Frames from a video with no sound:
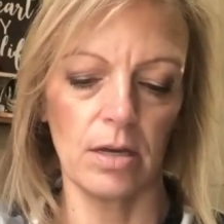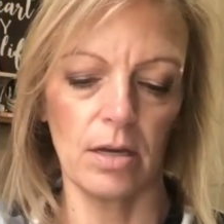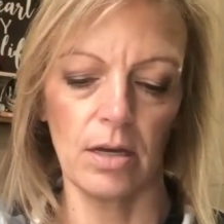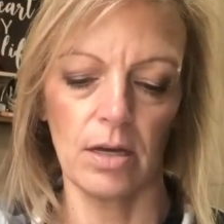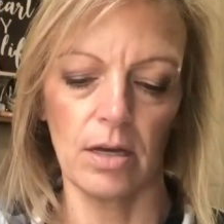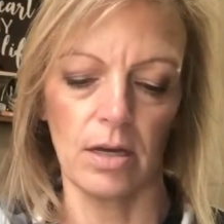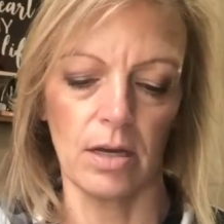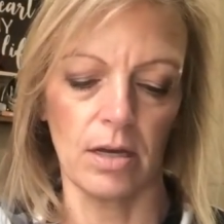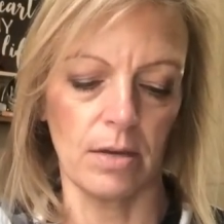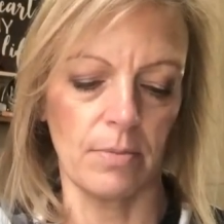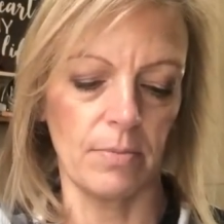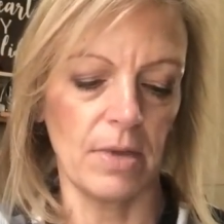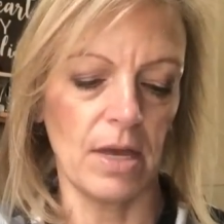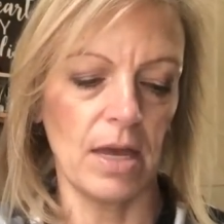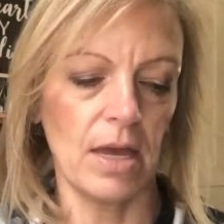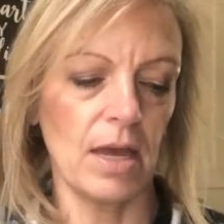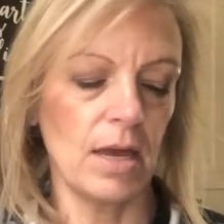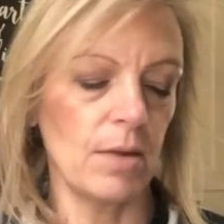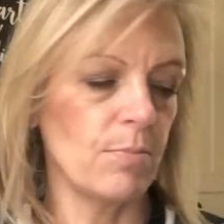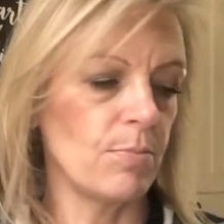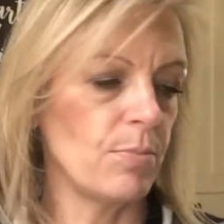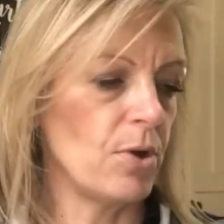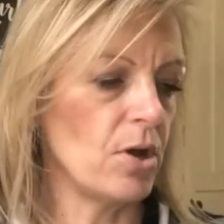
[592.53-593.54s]
um,
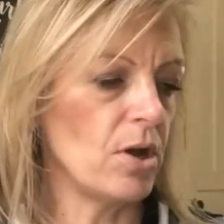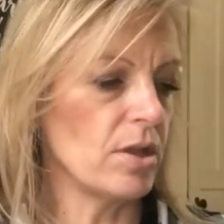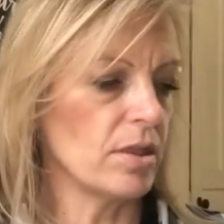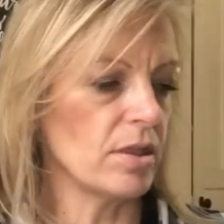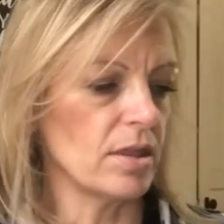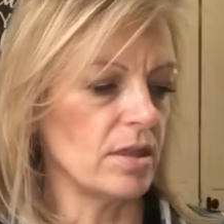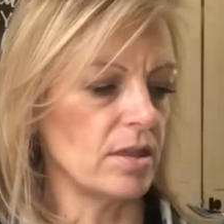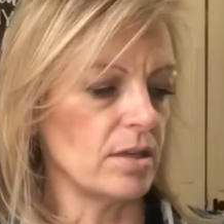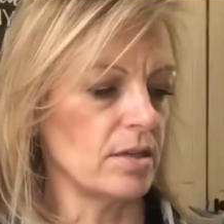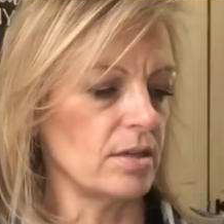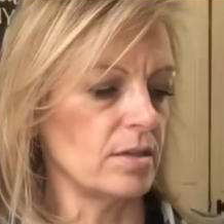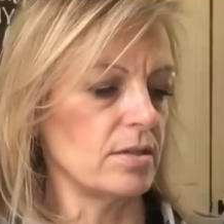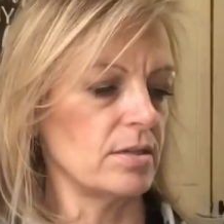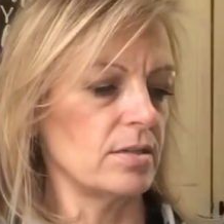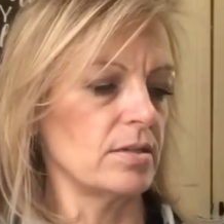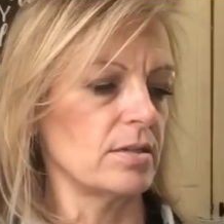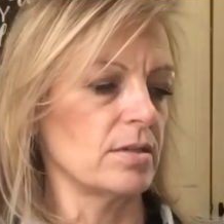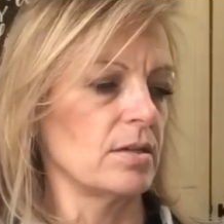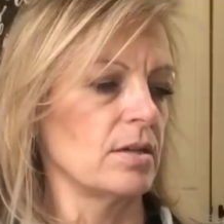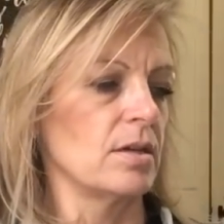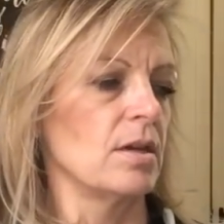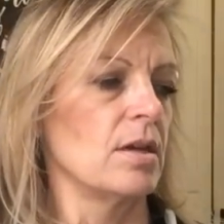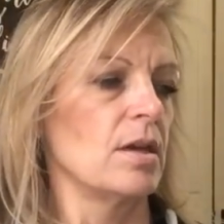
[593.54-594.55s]
had bought
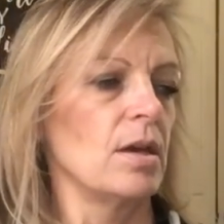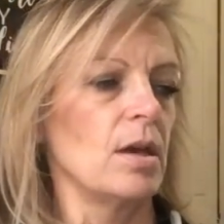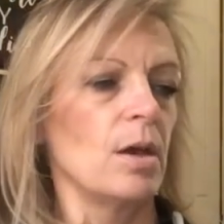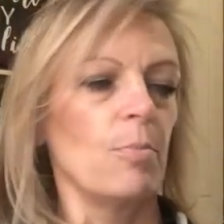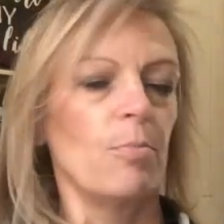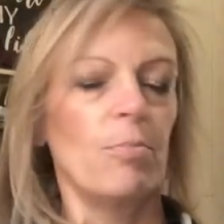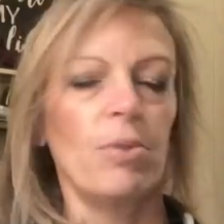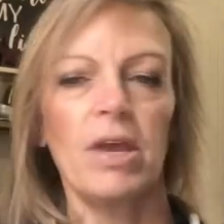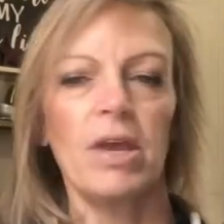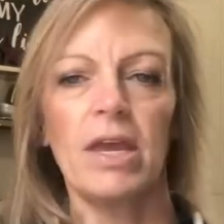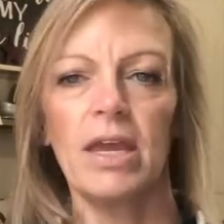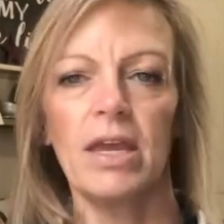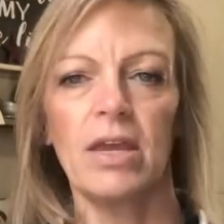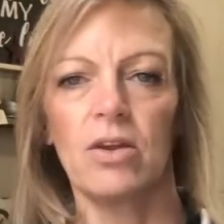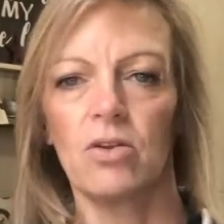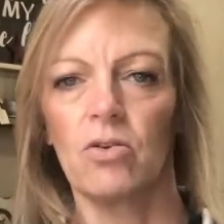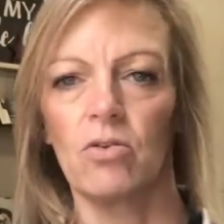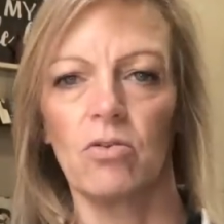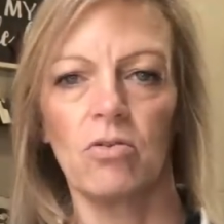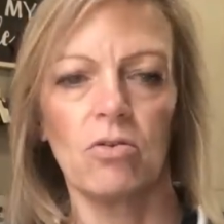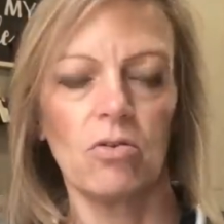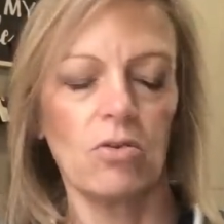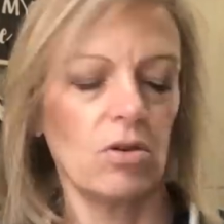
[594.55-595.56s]
this
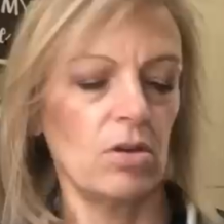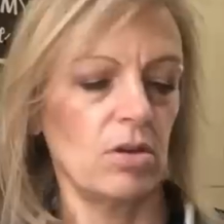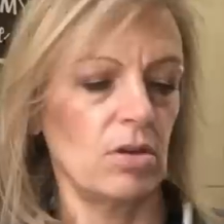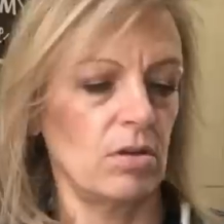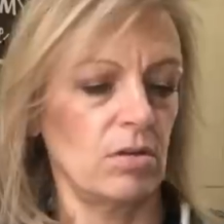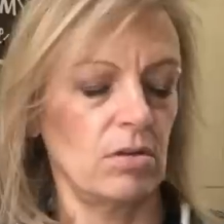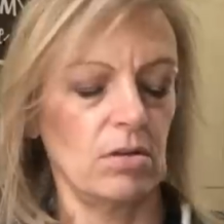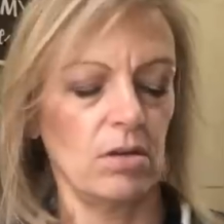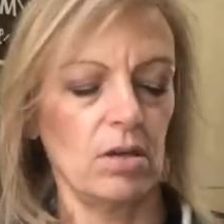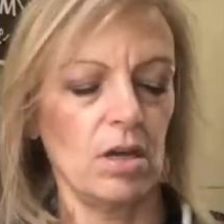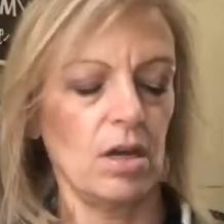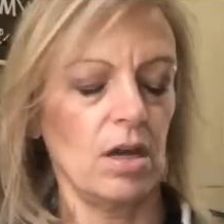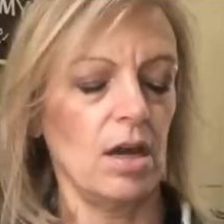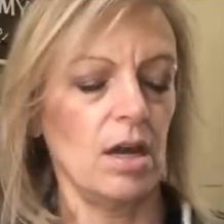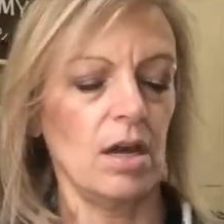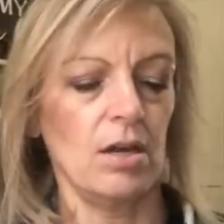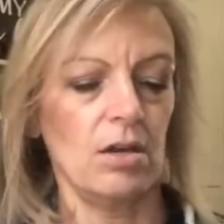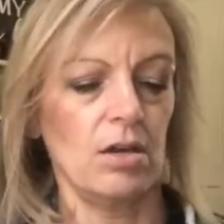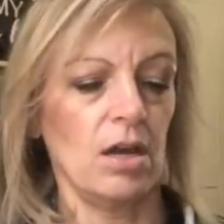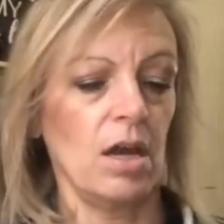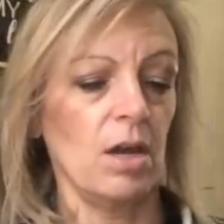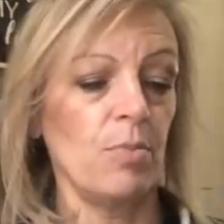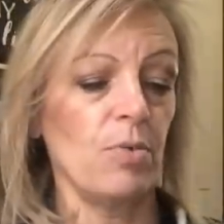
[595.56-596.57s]
panel. i
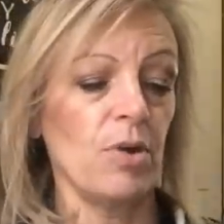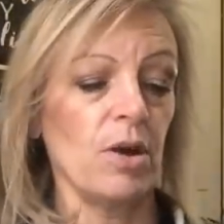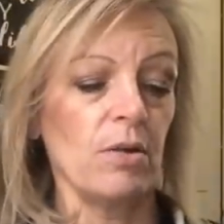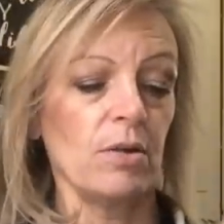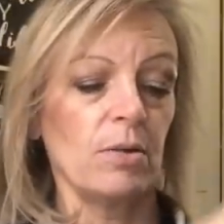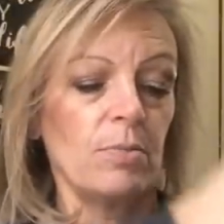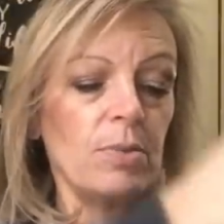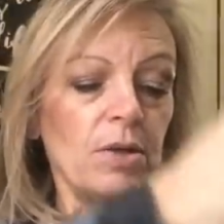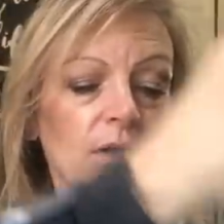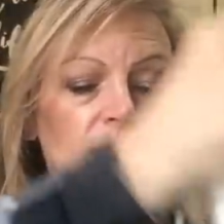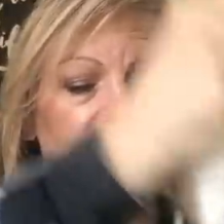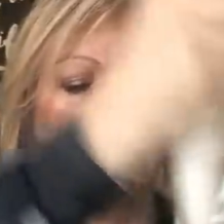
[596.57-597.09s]
I probably picked